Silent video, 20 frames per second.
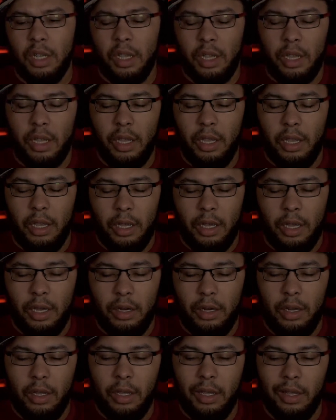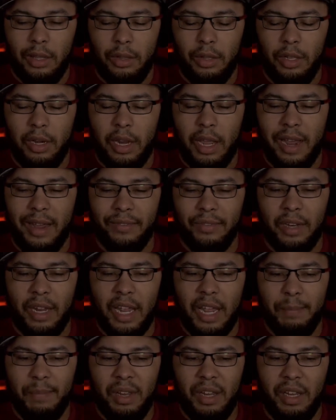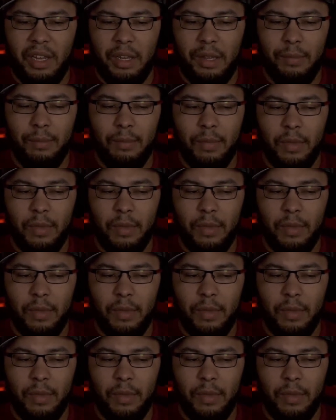And uh, then after that be